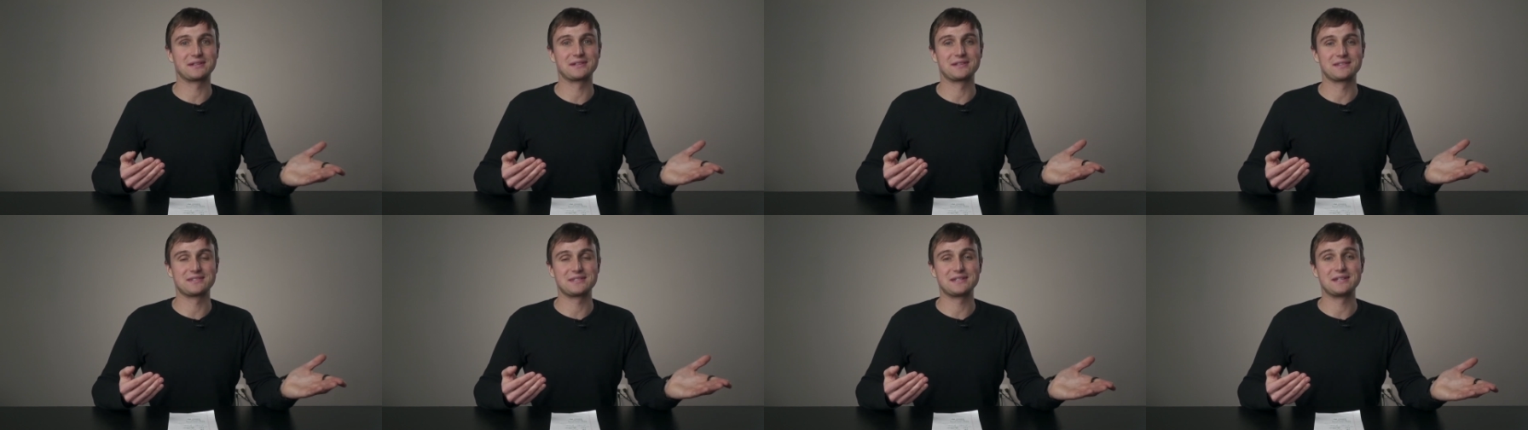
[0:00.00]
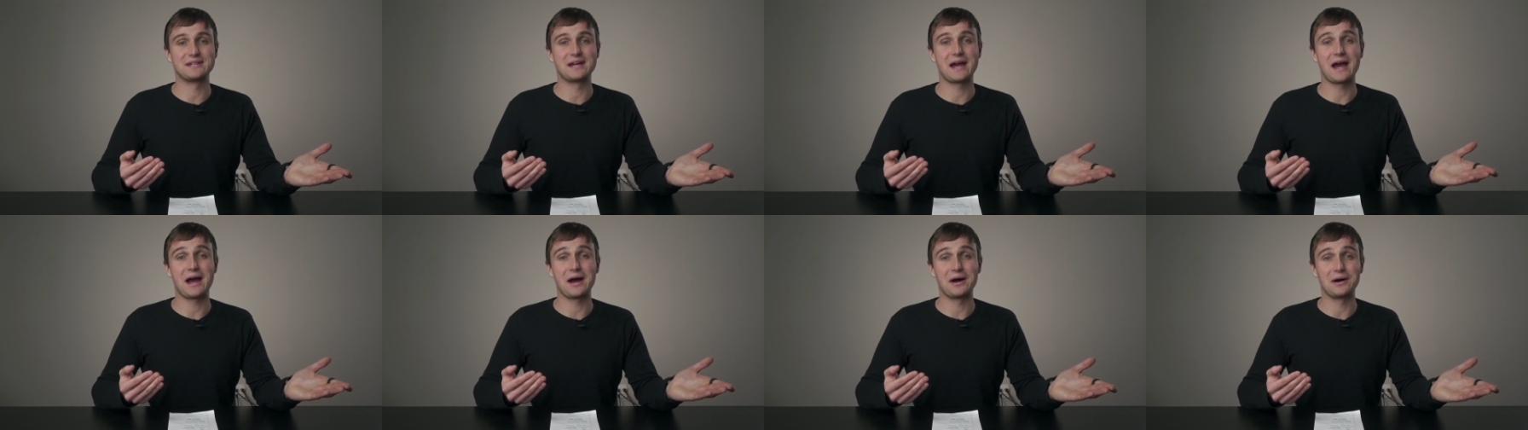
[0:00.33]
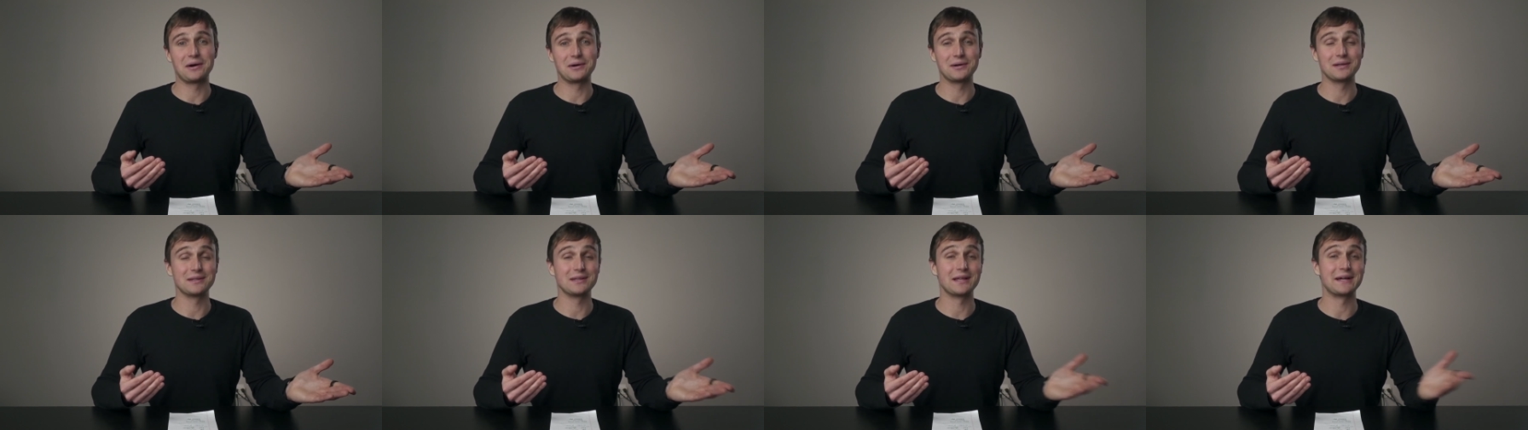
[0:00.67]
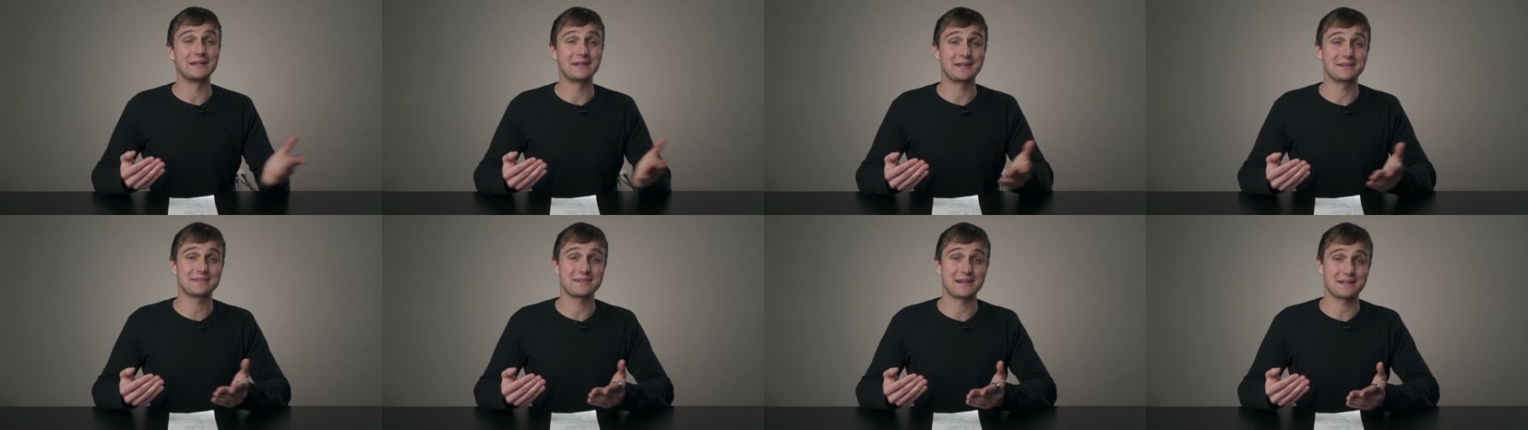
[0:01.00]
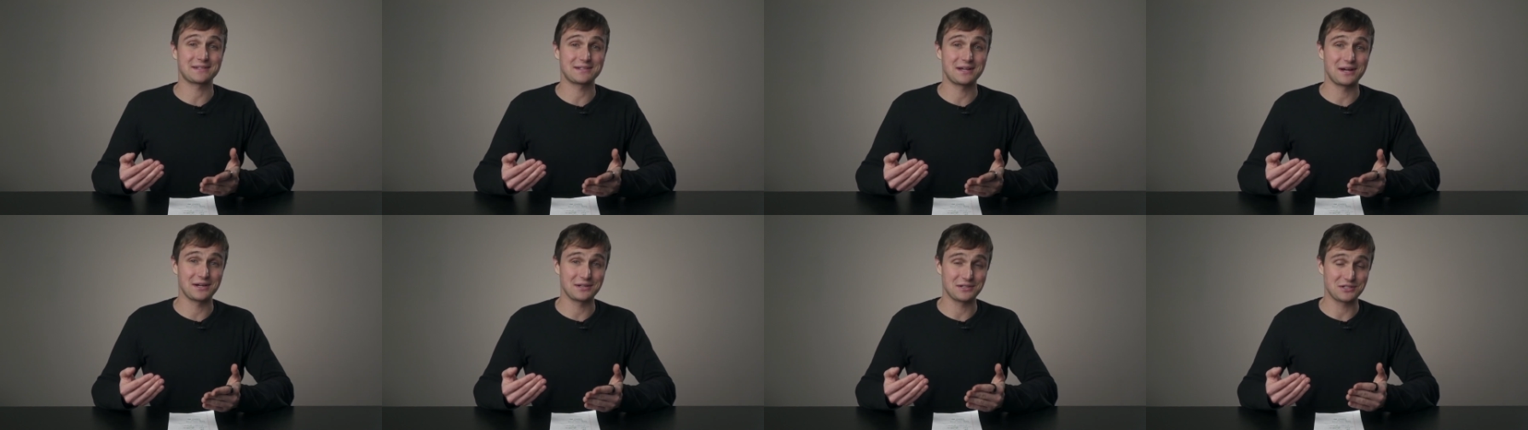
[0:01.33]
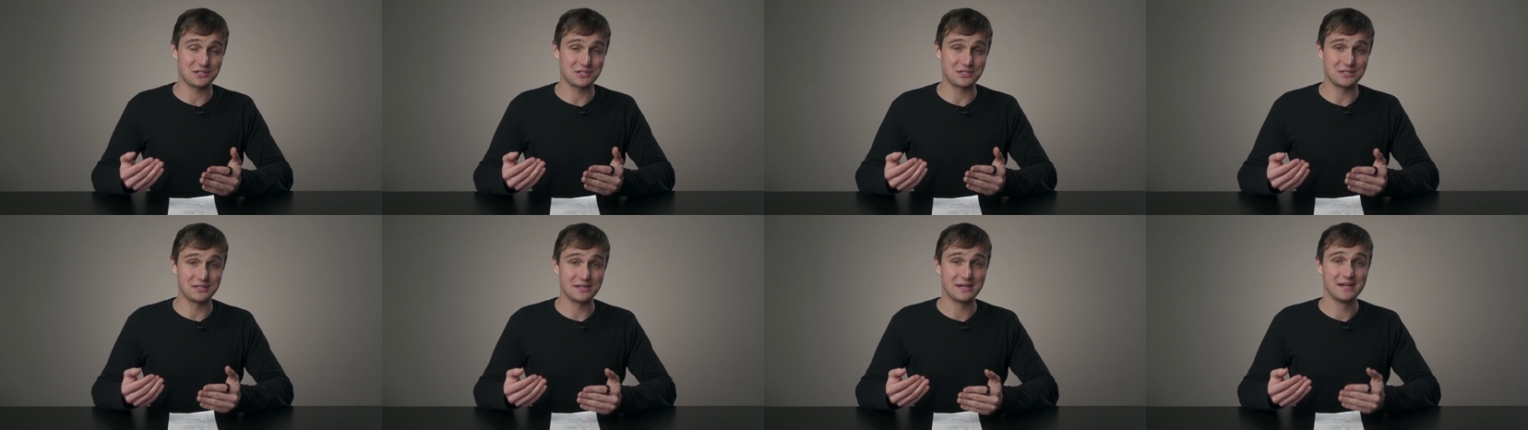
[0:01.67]
to see how lighting
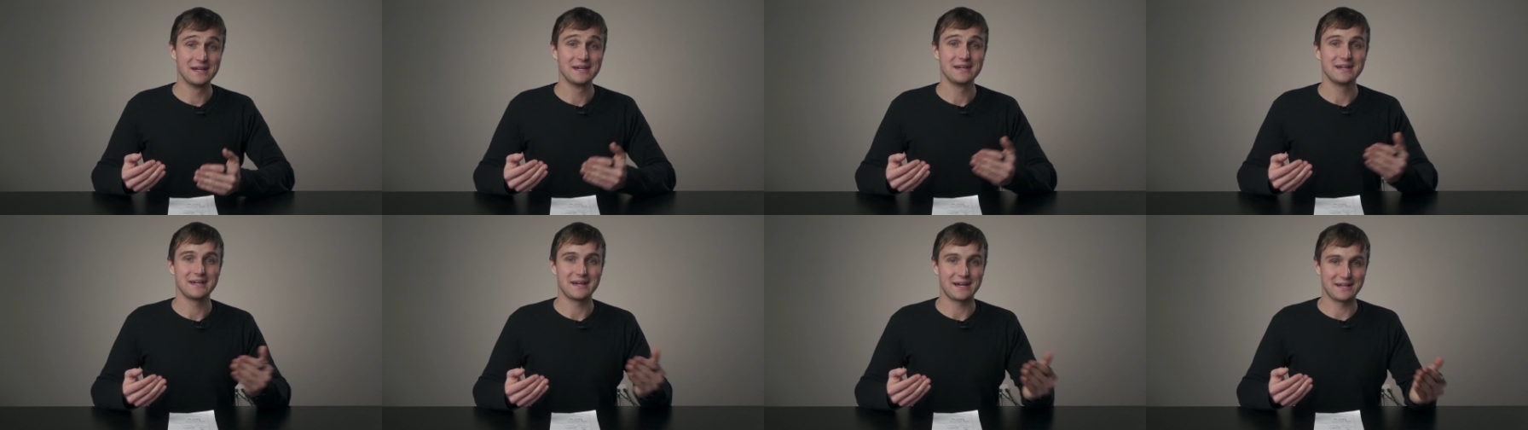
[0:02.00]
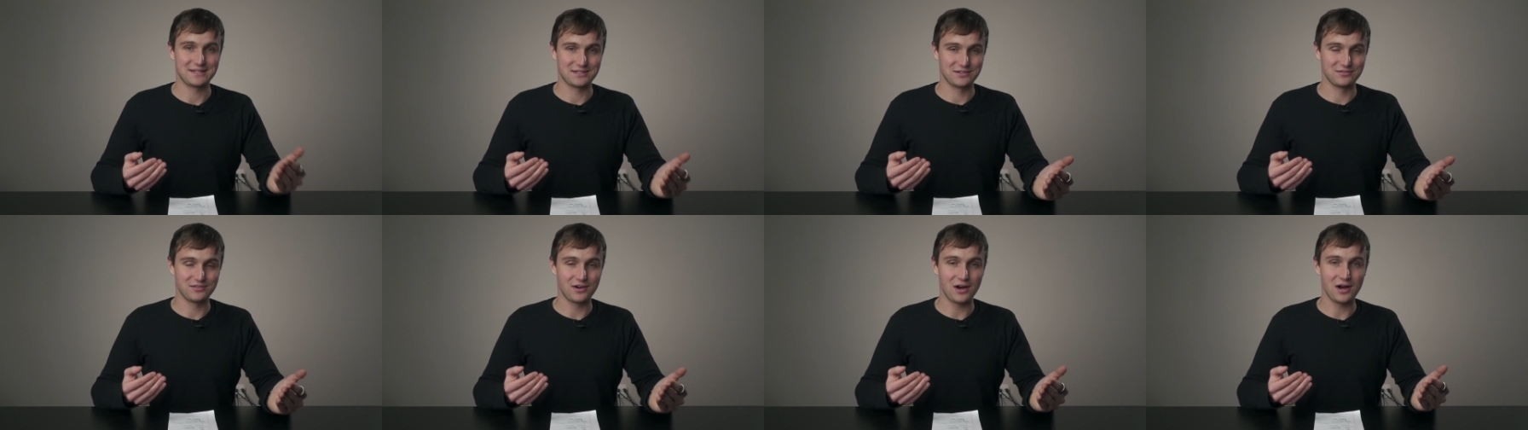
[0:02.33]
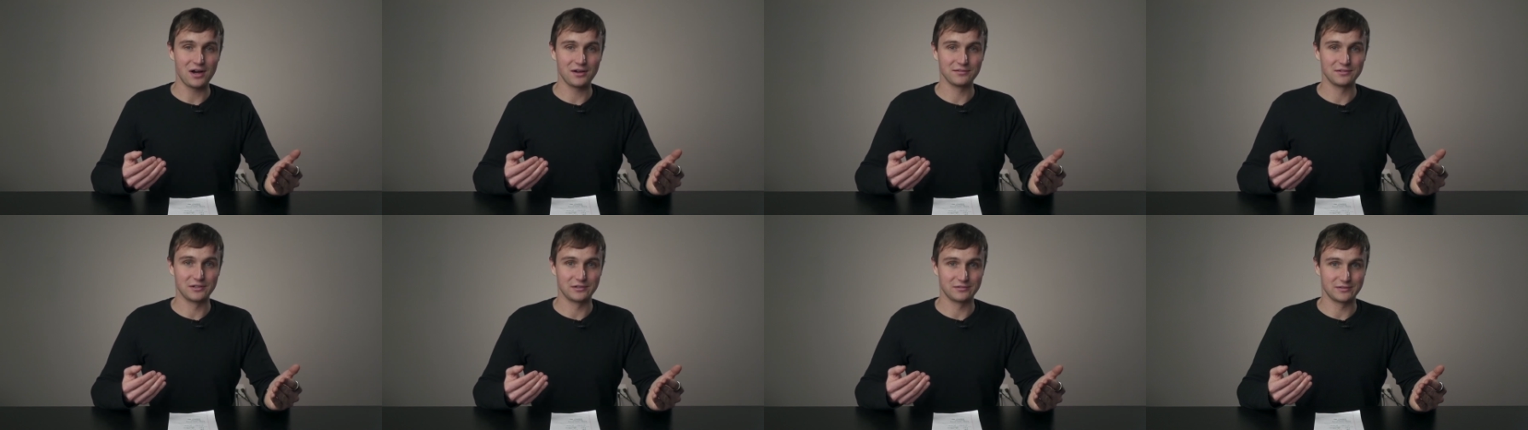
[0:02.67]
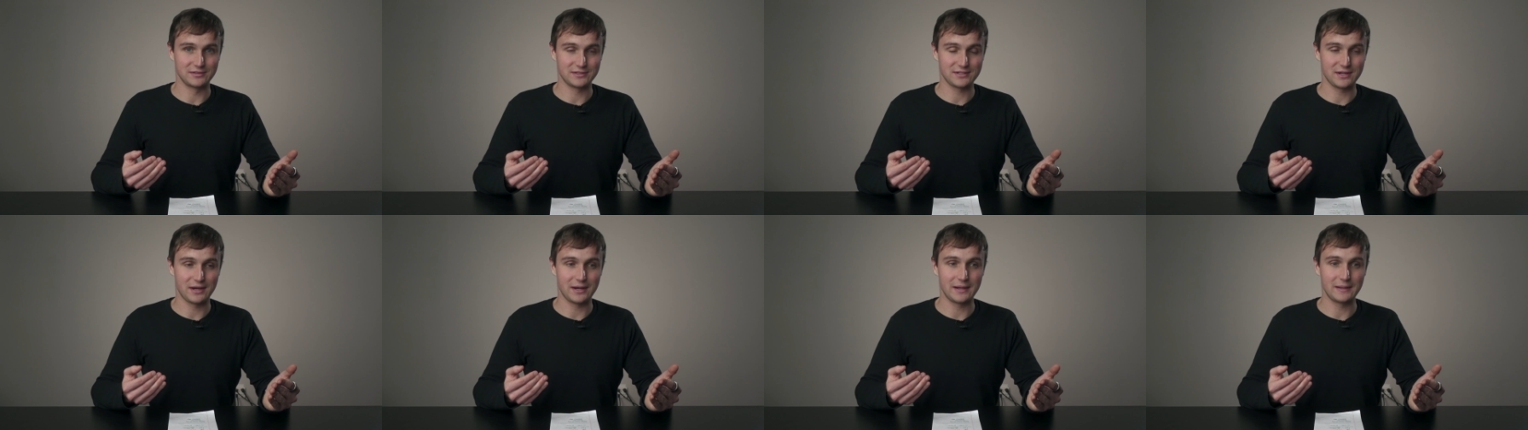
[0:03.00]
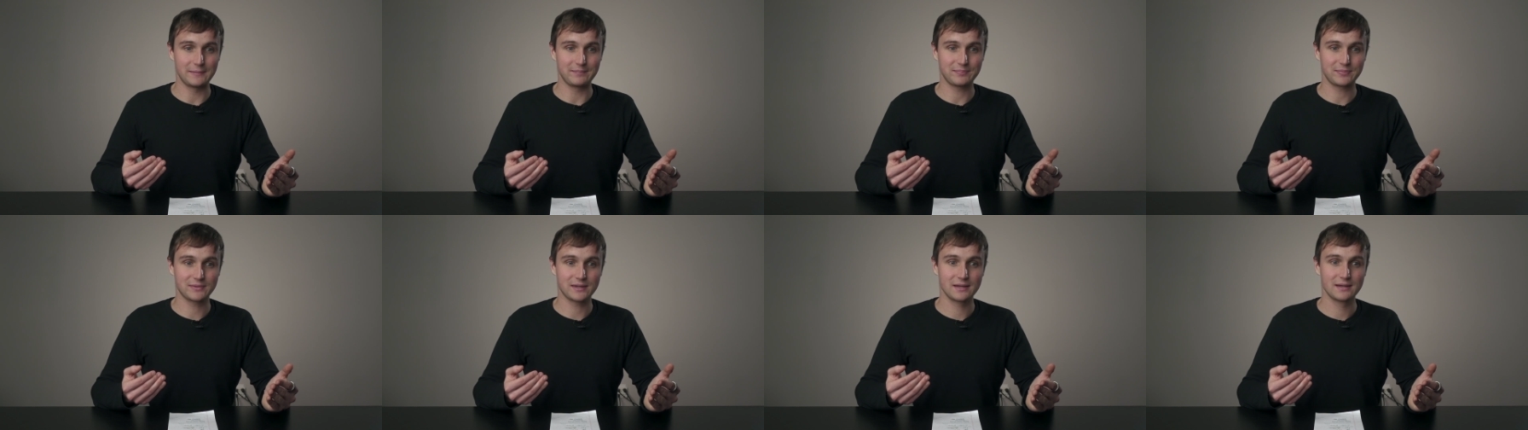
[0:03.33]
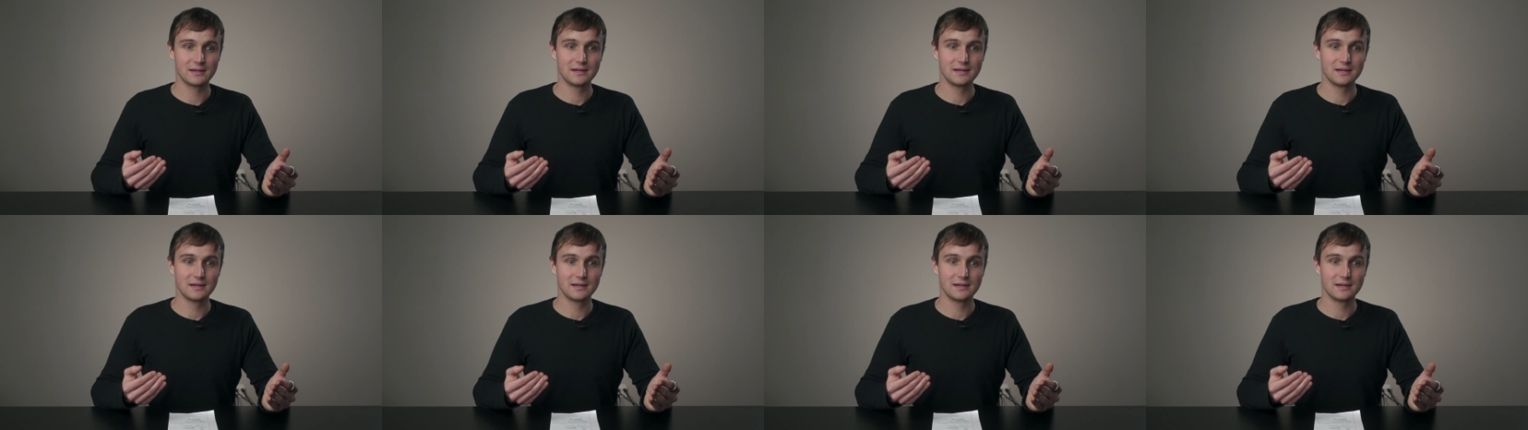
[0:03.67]
technology has evolved over time.